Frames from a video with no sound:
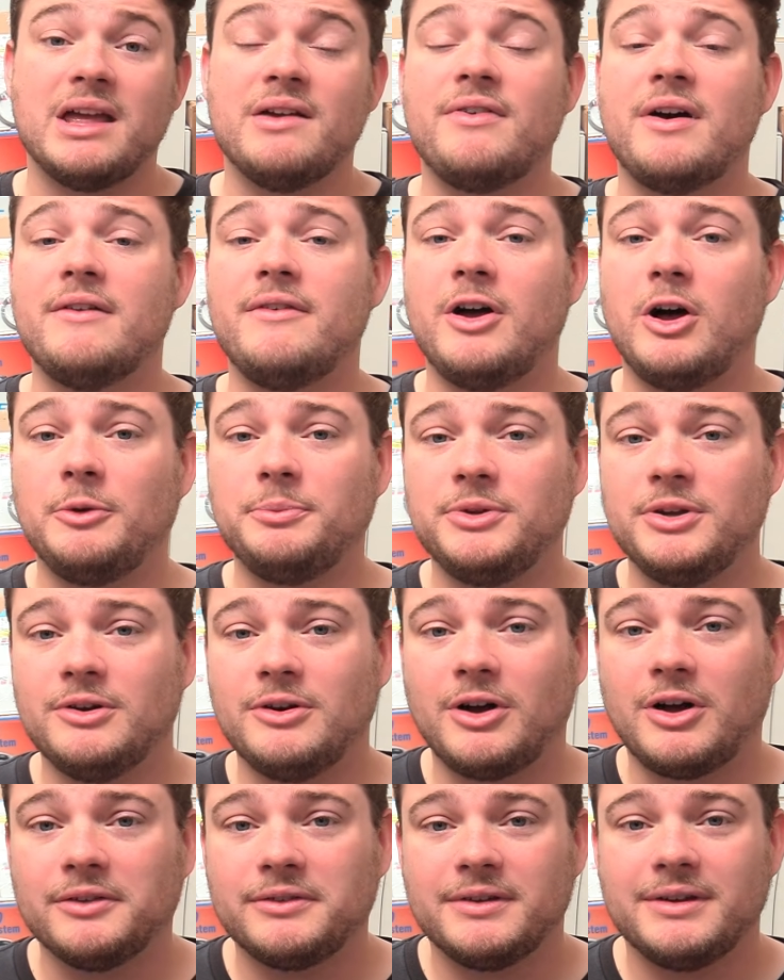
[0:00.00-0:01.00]
If I've helped you at
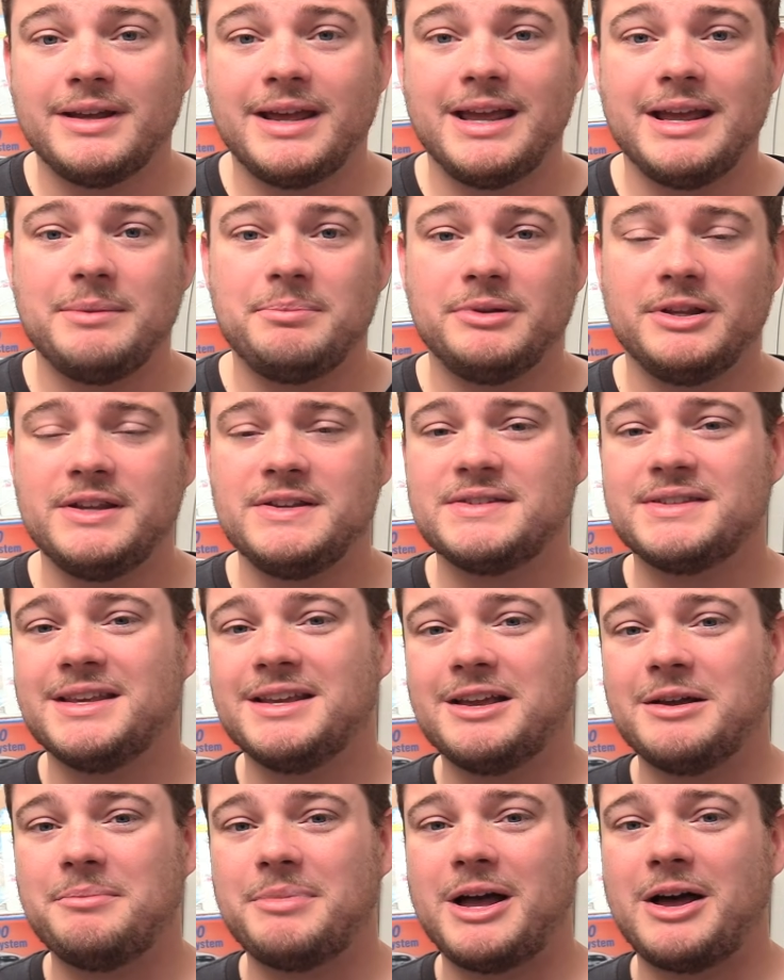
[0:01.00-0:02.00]
all today, please
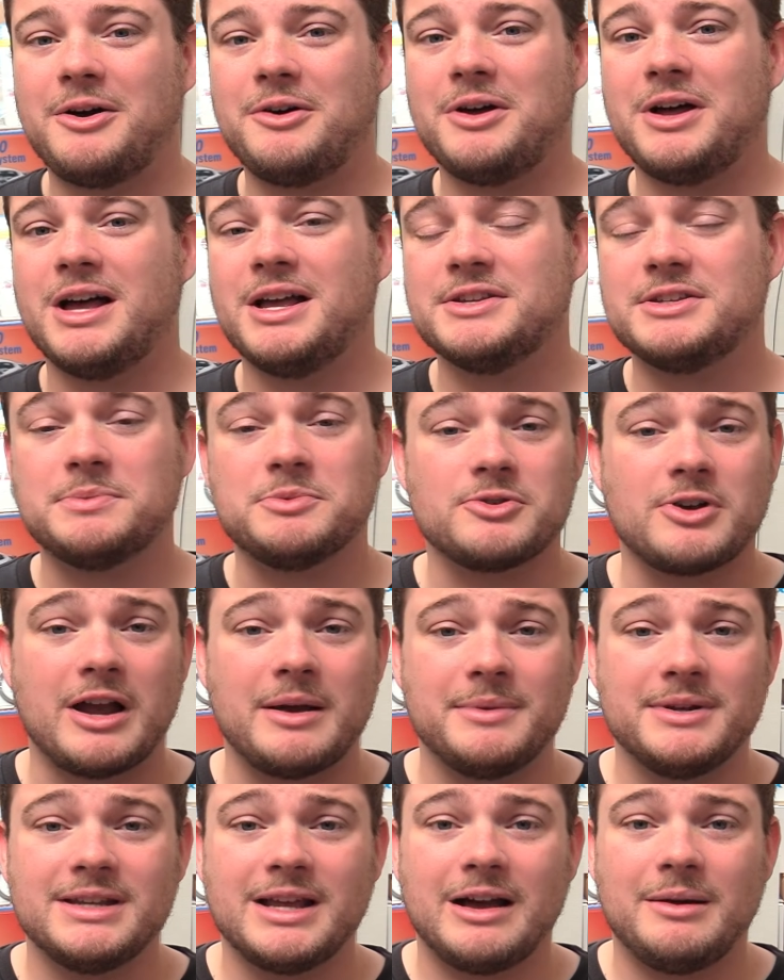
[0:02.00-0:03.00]
think about
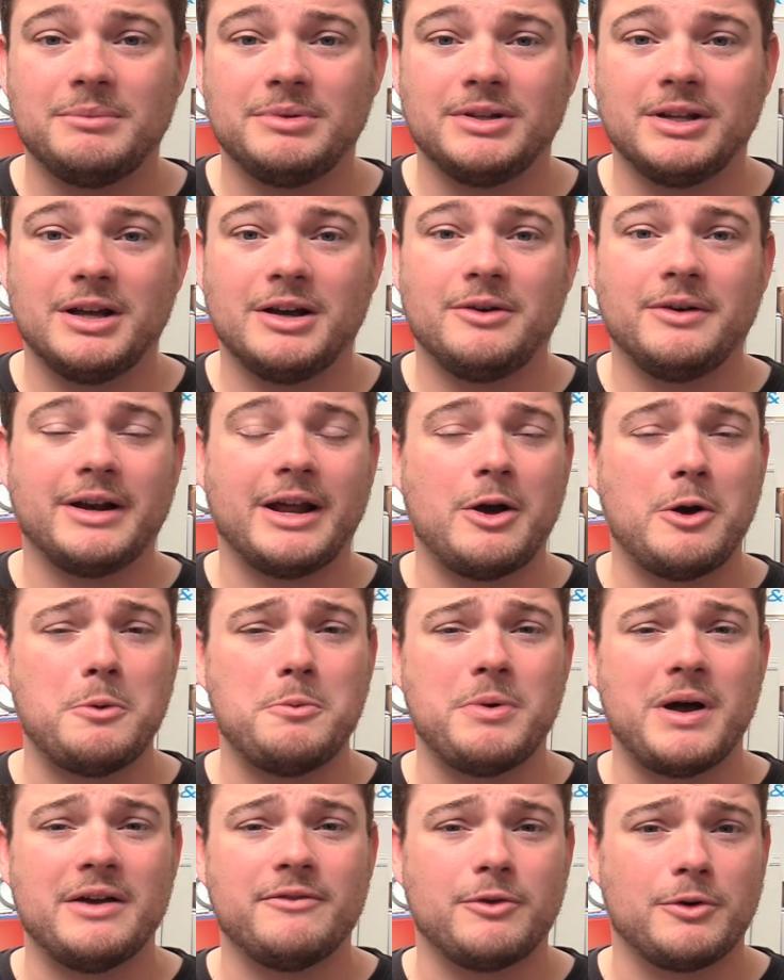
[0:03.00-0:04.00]
subscribing down below, and I
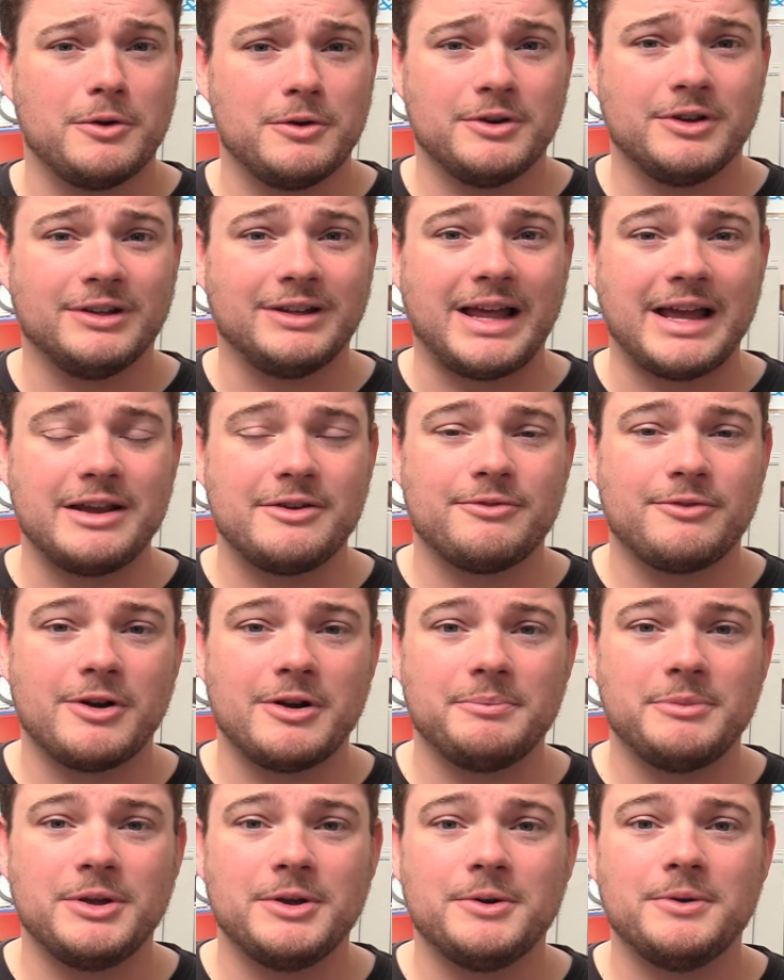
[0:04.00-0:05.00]
hope I've earned a like
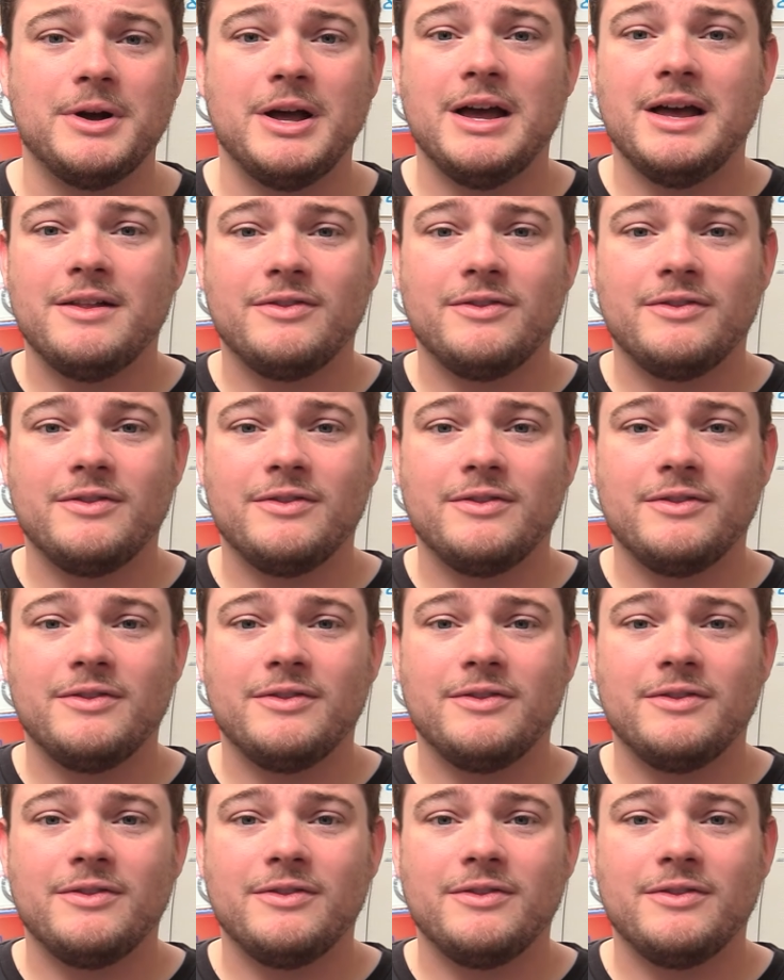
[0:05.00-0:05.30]
from you.